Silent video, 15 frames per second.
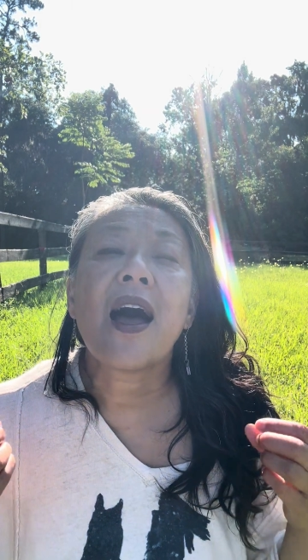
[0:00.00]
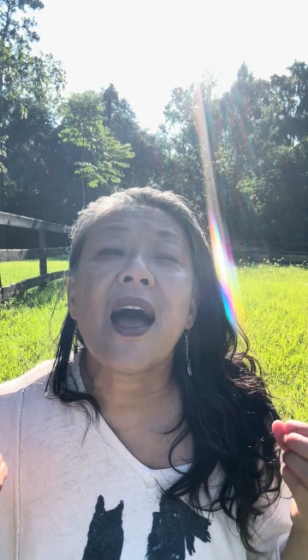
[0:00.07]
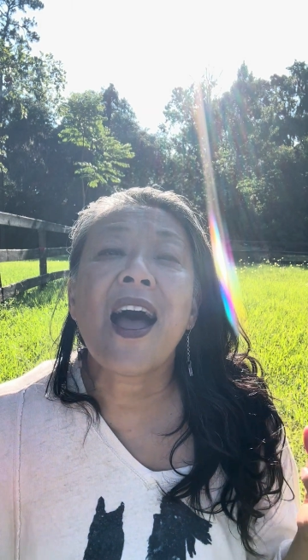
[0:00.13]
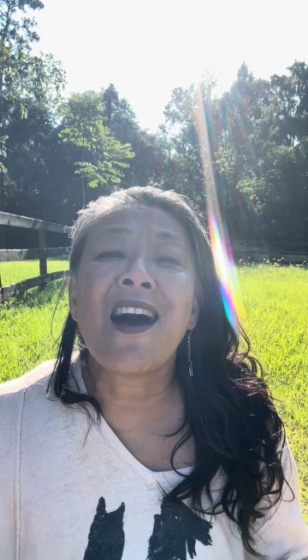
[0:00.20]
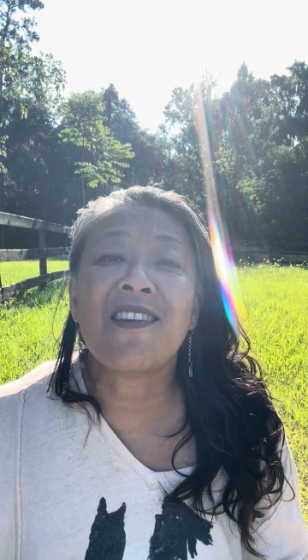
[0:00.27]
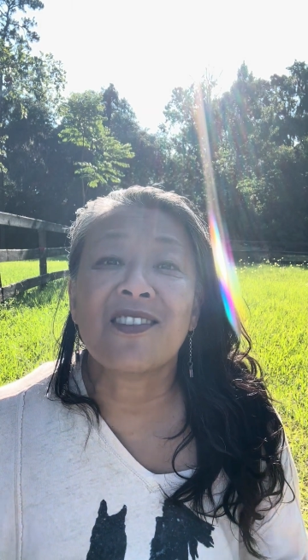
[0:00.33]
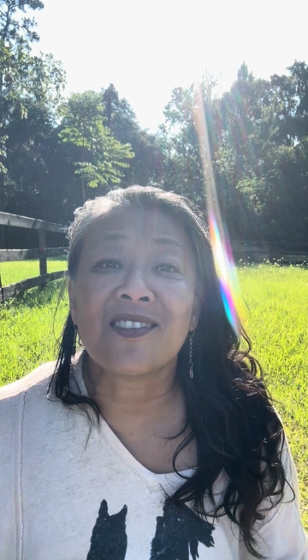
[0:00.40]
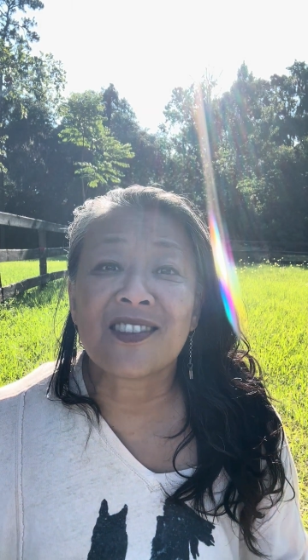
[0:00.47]

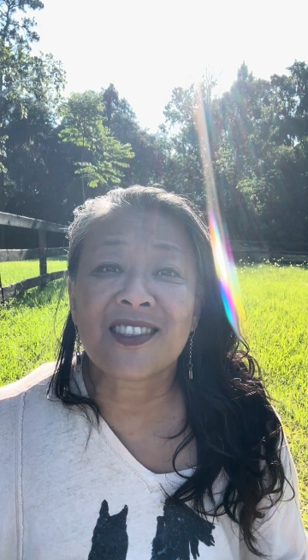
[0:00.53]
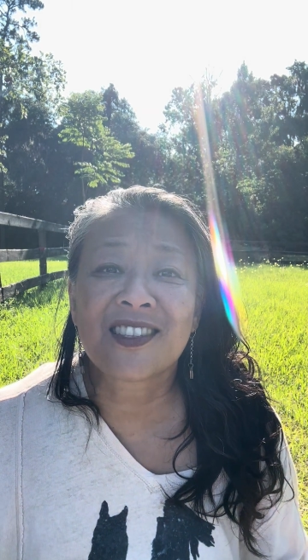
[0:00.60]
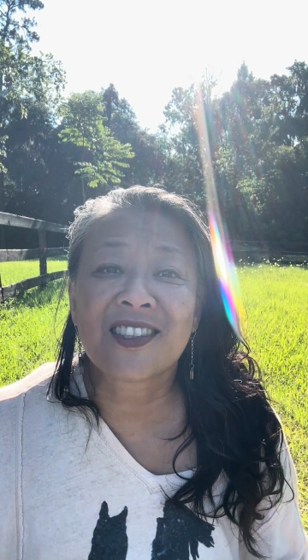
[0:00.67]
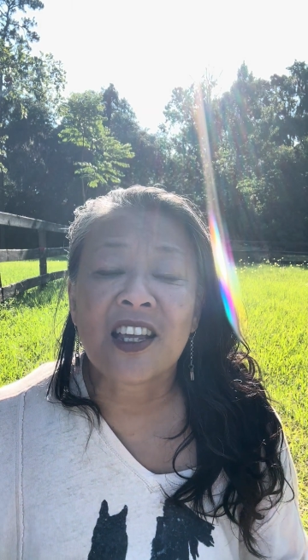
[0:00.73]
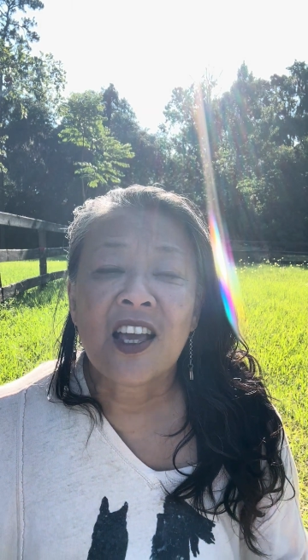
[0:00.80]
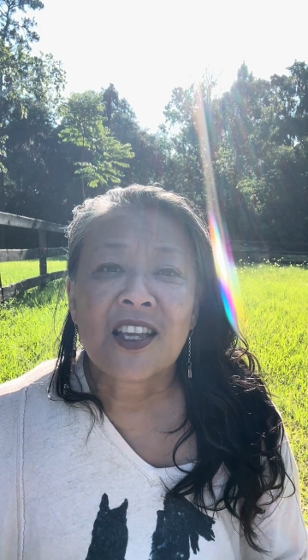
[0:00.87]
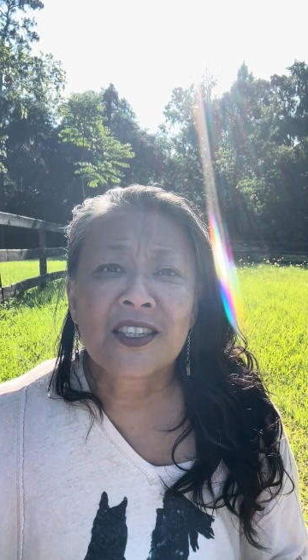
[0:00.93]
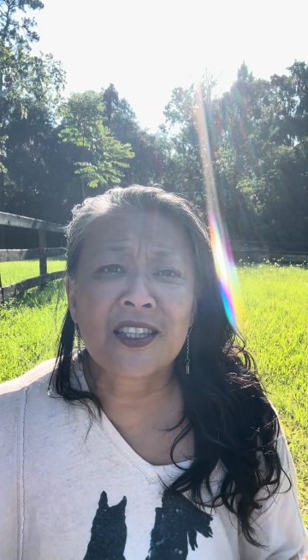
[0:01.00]
else,
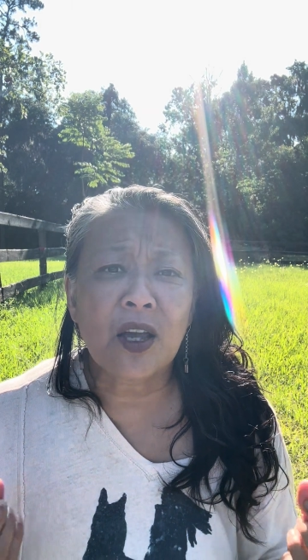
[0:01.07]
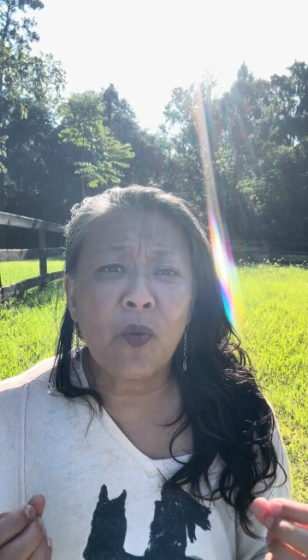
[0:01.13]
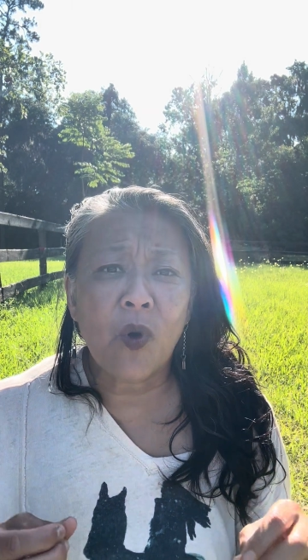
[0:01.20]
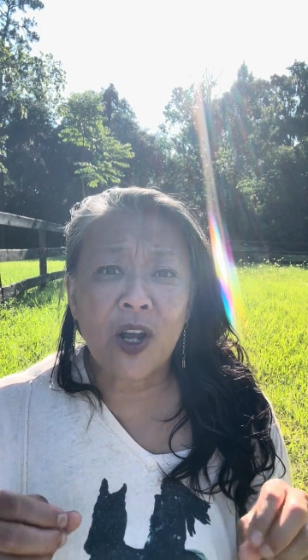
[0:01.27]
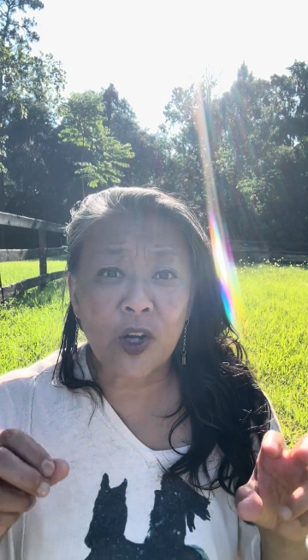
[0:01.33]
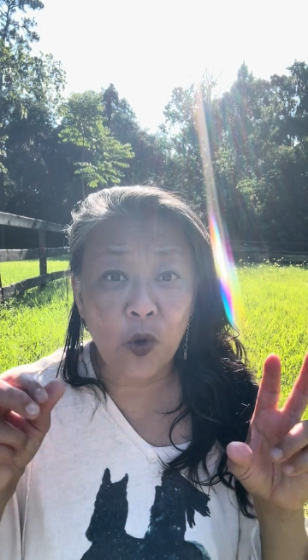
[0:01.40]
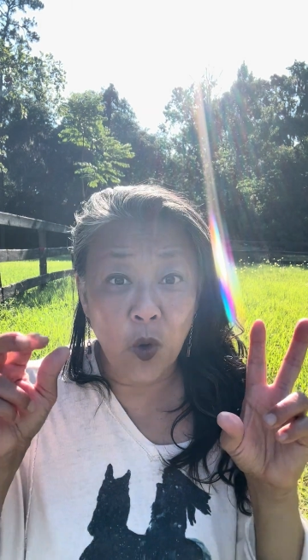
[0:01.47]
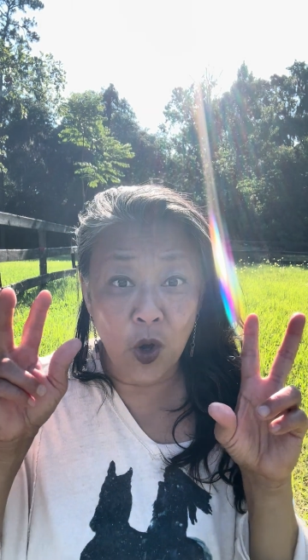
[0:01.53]

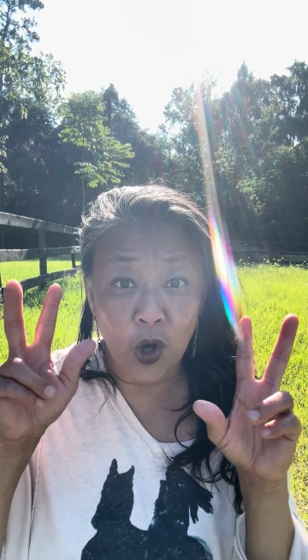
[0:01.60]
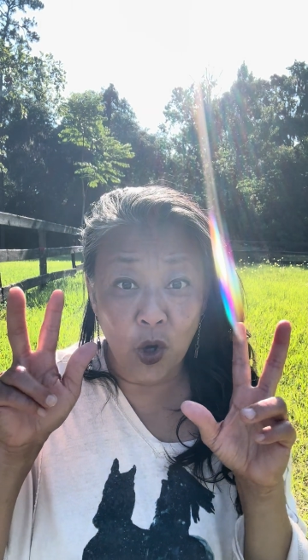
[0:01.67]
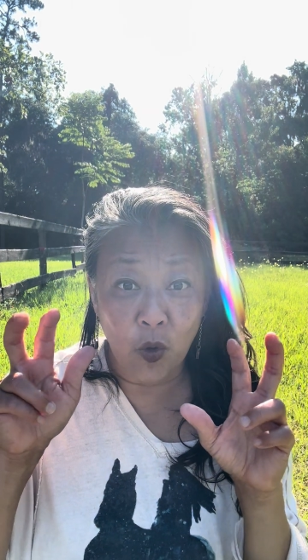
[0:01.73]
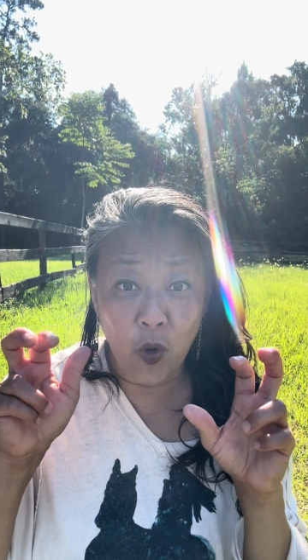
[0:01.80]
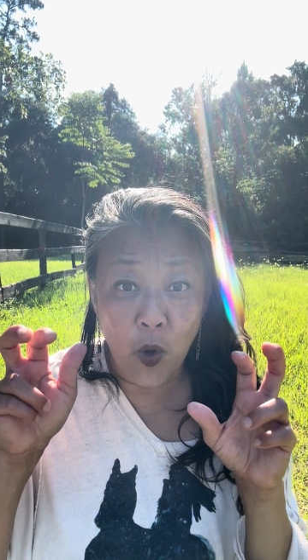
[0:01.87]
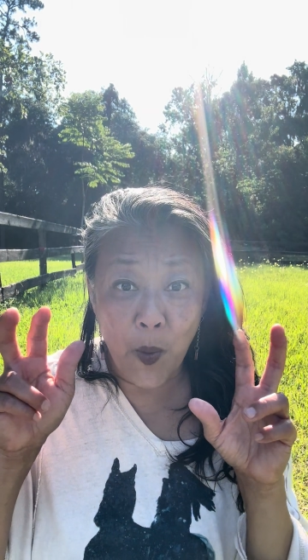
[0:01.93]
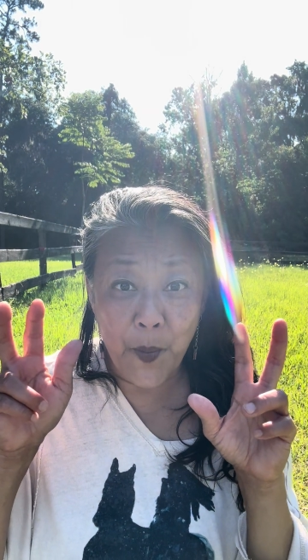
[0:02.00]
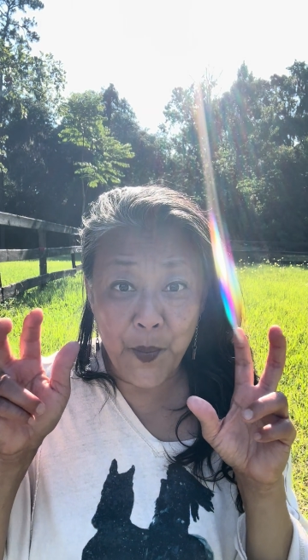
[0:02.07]
someone quote
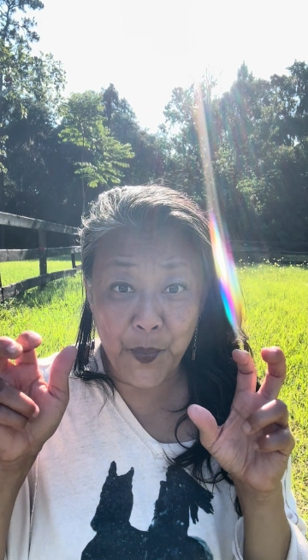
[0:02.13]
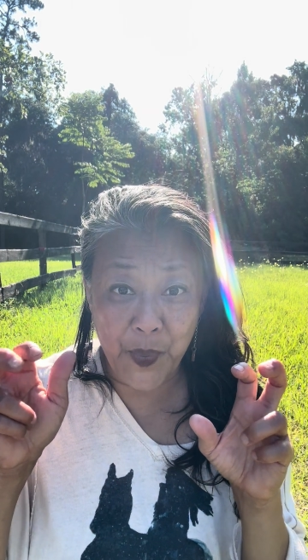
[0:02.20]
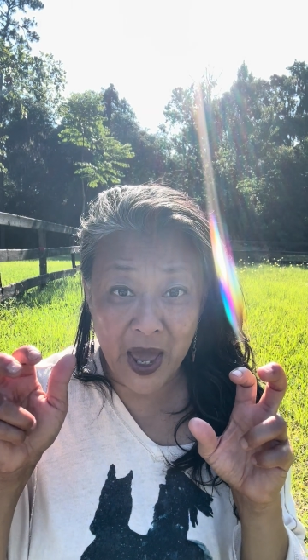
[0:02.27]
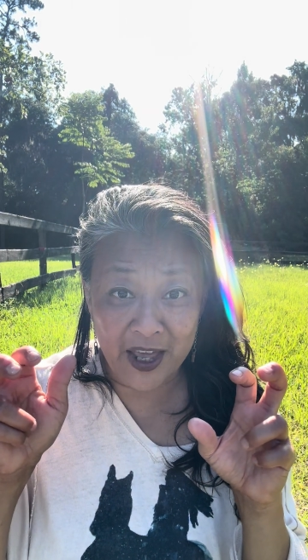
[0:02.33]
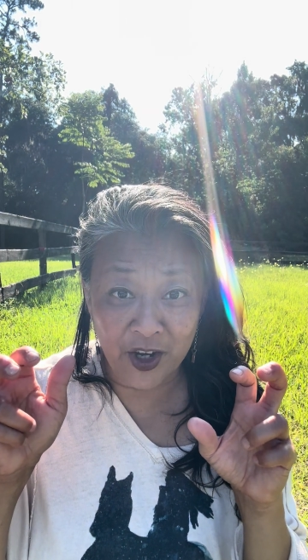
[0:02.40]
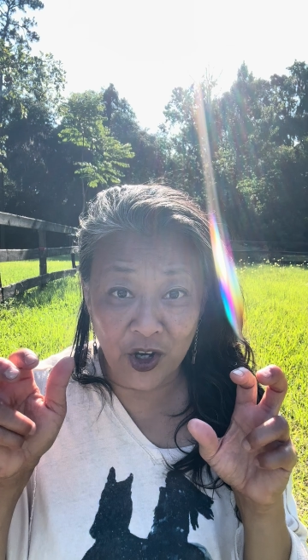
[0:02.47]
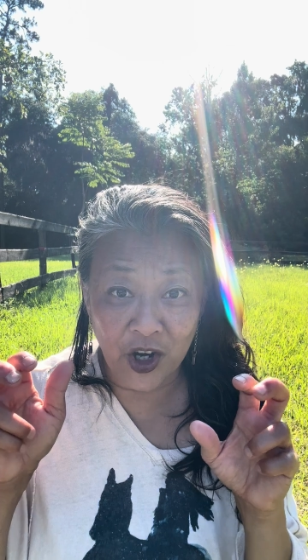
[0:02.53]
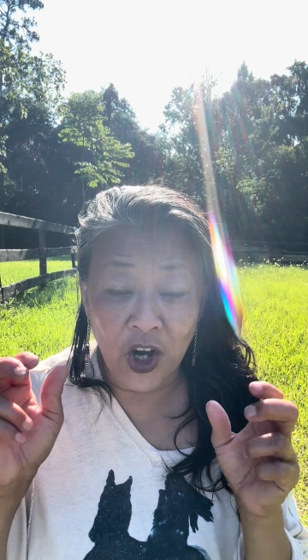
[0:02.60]
unquote
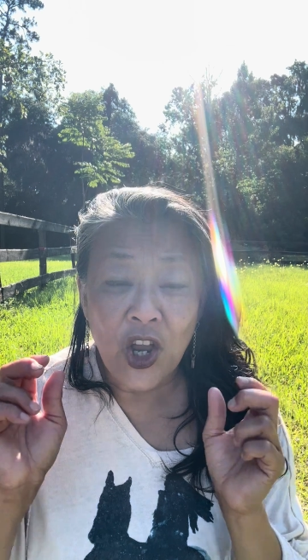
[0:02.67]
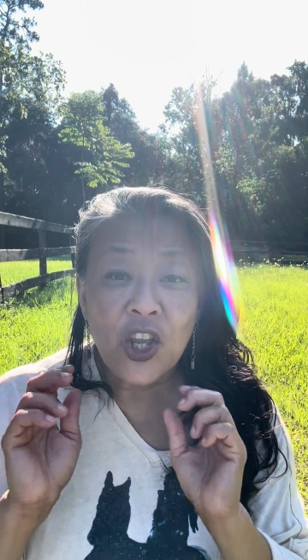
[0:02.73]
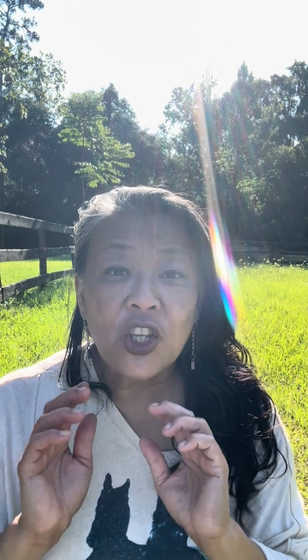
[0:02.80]
better.